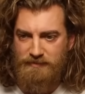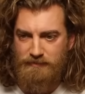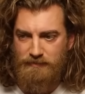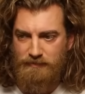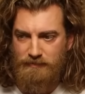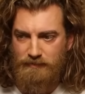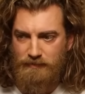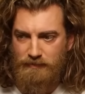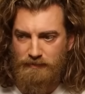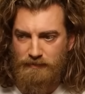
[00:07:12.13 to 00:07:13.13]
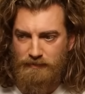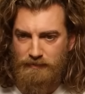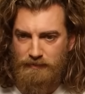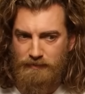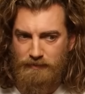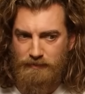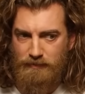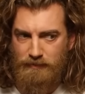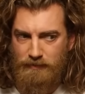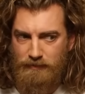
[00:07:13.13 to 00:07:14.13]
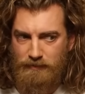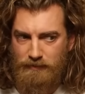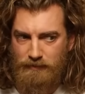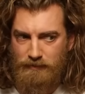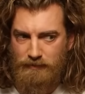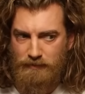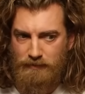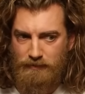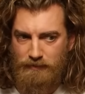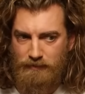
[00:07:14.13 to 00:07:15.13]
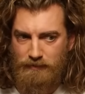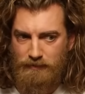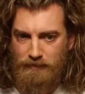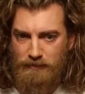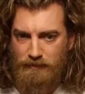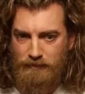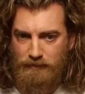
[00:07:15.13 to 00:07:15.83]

No words are spoken by the person on screen.